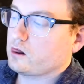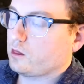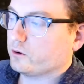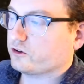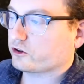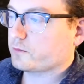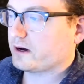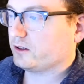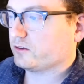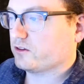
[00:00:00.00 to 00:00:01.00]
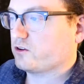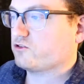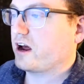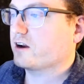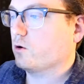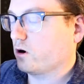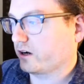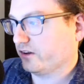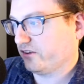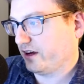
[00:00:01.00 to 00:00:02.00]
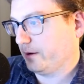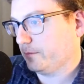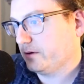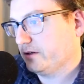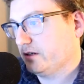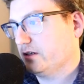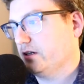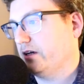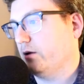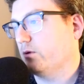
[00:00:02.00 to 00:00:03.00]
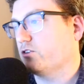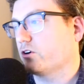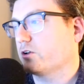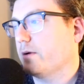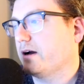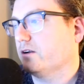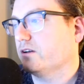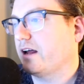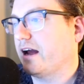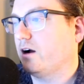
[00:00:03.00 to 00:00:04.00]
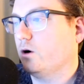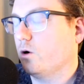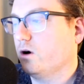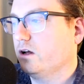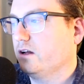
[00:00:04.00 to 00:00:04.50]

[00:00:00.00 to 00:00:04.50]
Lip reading: We talked about the shadow archetype, and we talked about how